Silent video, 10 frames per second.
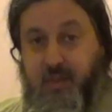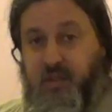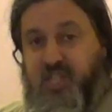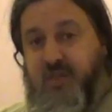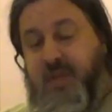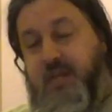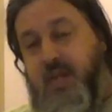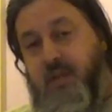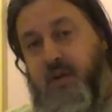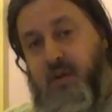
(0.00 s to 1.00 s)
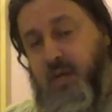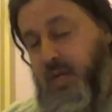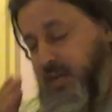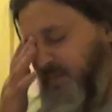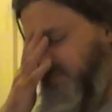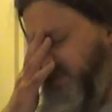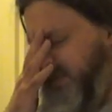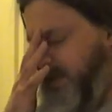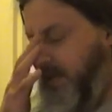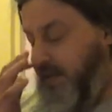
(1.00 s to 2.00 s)
There's going to be another uh,
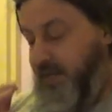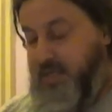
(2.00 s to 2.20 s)
uh,